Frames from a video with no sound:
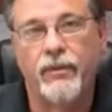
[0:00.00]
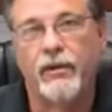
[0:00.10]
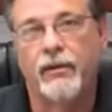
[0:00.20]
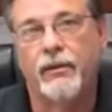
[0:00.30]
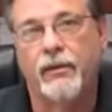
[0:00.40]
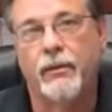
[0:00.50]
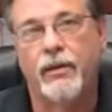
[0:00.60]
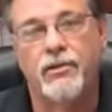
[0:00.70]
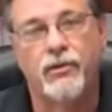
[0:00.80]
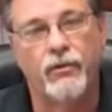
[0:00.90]

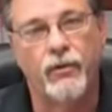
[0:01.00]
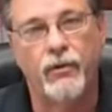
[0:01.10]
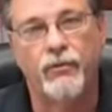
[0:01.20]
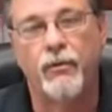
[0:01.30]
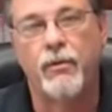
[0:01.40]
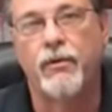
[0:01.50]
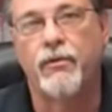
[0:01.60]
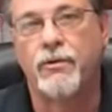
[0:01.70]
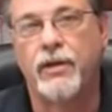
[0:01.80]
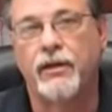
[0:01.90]
as you've heard from
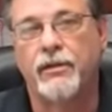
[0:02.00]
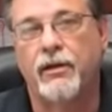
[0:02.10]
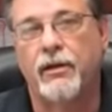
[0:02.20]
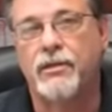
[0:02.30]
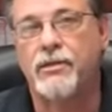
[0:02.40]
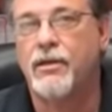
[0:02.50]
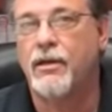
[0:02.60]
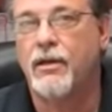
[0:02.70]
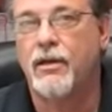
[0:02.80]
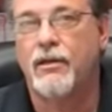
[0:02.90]
other tech talks,
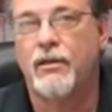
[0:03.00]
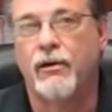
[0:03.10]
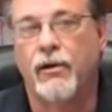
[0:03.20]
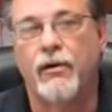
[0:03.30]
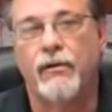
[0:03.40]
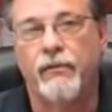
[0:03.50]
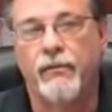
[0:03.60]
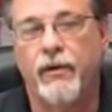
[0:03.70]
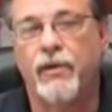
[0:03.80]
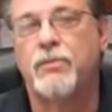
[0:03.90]
there are
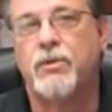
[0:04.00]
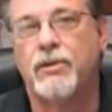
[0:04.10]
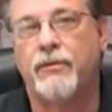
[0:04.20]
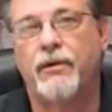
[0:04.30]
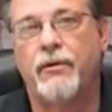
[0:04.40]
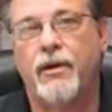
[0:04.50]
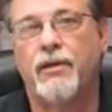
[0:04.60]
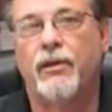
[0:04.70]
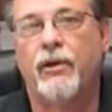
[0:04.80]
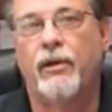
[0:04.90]
very specific
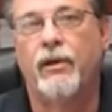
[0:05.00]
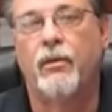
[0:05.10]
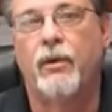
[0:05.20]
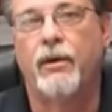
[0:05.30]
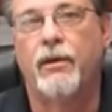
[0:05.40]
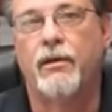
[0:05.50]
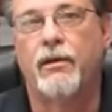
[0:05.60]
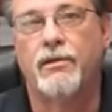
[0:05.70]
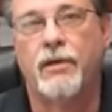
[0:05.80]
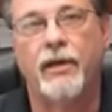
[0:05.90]
criteria that we
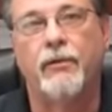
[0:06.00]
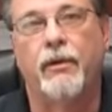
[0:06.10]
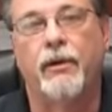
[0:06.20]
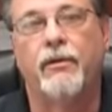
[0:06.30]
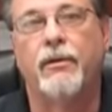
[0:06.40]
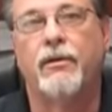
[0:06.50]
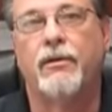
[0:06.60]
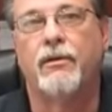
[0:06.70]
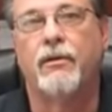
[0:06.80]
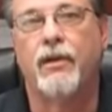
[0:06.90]
design around
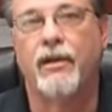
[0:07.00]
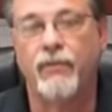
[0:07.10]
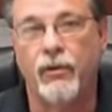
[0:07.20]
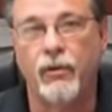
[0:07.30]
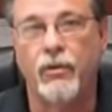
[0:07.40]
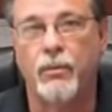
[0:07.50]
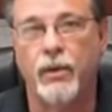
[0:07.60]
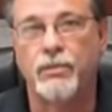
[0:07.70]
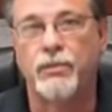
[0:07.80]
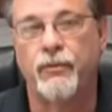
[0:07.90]
to give you the
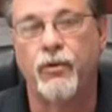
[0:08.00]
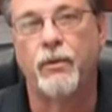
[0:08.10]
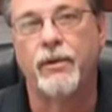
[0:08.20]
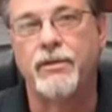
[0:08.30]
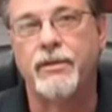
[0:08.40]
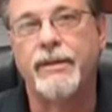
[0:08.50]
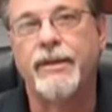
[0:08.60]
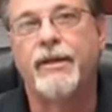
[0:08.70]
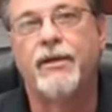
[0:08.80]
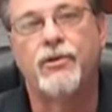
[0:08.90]
best performance.
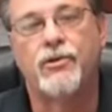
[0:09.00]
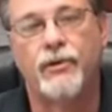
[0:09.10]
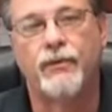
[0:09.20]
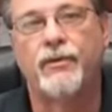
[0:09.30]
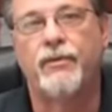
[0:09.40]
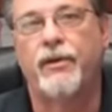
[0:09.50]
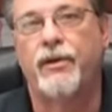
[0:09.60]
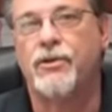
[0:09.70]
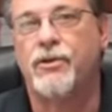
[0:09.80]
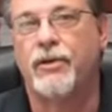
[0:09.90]
Surface
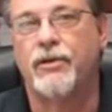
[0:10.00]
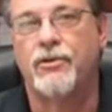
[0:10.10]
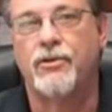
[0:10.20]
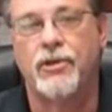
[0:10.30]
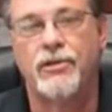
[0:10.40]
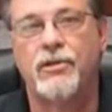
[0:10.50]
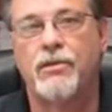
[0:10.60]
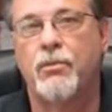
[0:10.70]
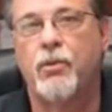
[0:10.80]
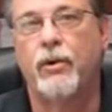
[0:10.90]
finish is just as
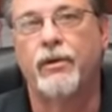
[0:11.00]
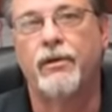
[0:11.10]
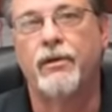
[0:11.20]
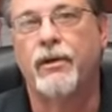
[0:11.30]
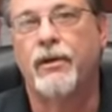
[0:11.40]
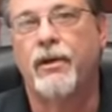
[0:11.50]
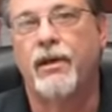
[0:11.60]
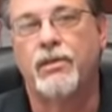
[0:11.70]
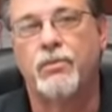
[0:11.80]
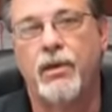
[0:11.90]
important
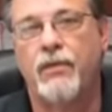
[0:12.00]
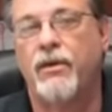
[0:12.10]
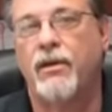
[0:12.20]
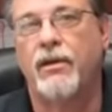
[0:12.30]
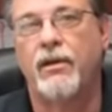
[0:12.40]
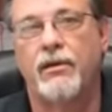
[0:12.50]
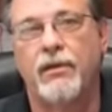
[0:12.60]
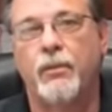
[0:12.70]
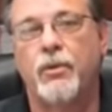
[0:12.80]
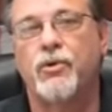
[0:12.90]
as PV and
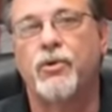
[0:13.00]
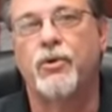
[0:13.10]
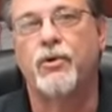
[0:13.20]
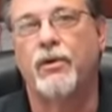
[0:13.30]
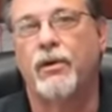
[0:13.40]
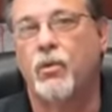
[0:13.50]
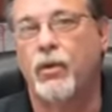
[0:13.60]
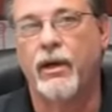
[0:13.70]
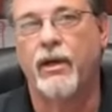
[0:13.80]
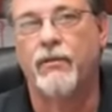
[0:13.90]
temperature and
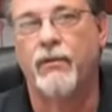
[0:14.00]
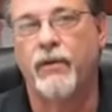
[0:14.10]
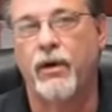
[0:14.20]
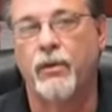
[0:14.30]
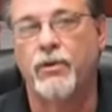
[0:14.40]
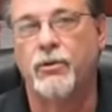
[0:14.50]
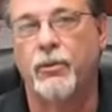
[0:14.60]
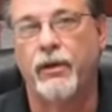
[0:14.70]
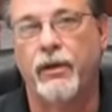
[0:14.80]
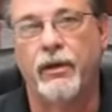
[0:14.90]
what kind of environment you're
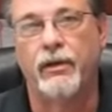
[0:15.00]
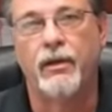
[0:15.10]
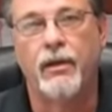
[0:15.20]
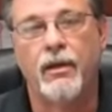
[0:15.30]
running in,